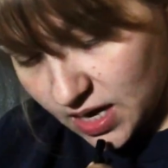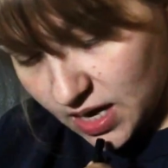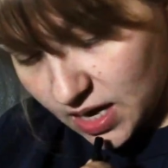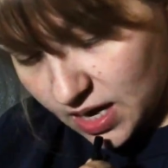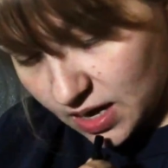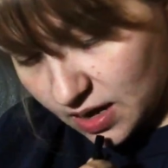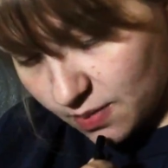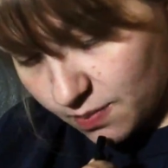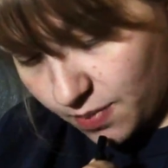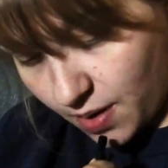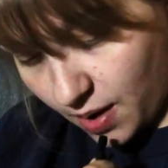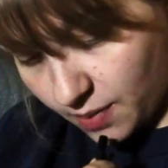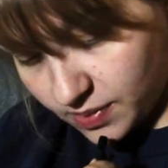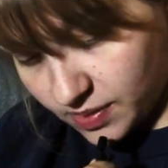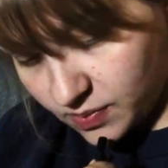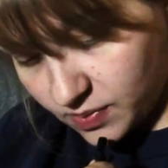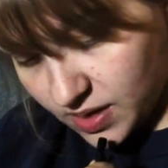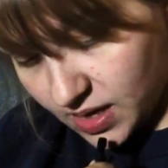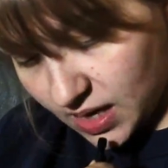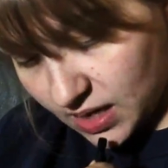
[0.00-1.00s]
and Poppy
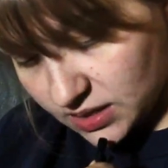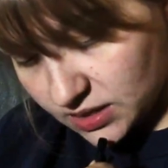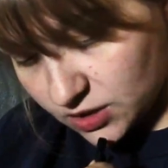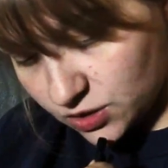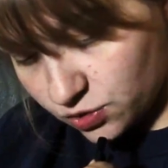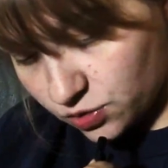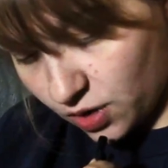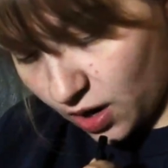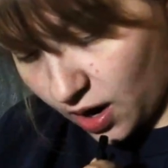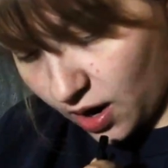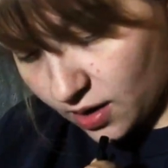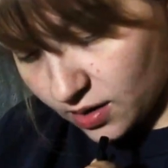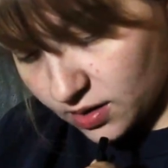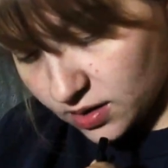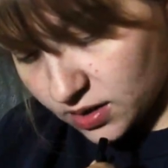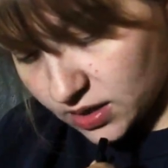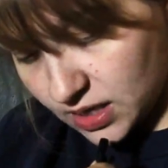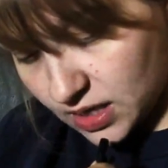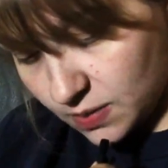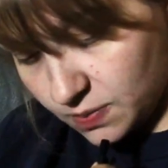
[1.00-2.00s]
began to trot,
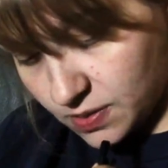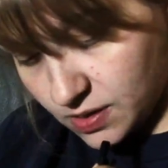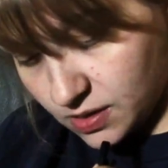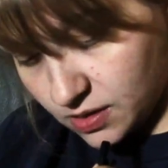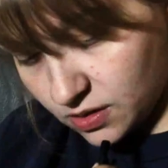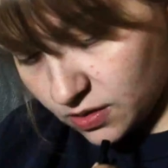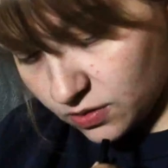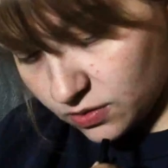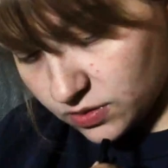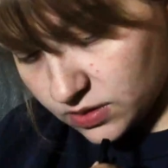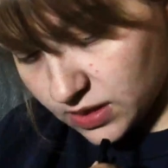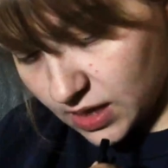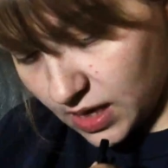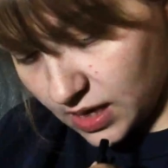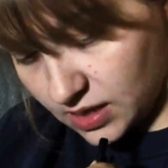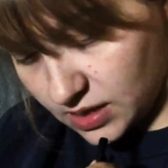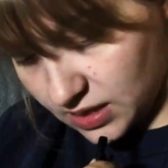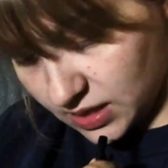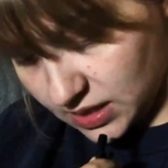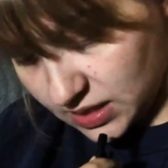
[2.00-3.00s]
keeping close at
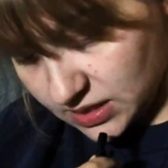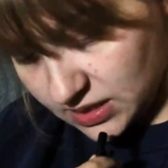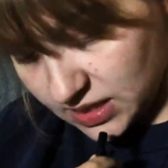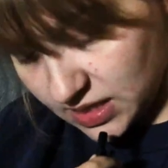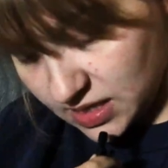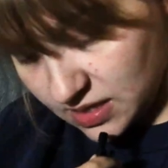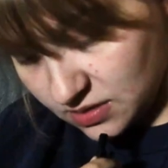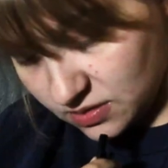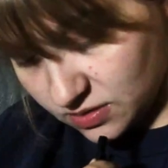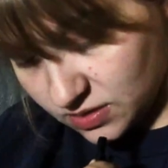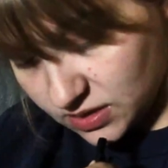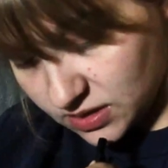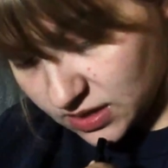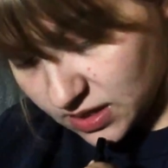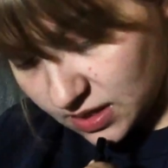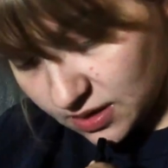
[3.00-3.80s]
Lena's heels.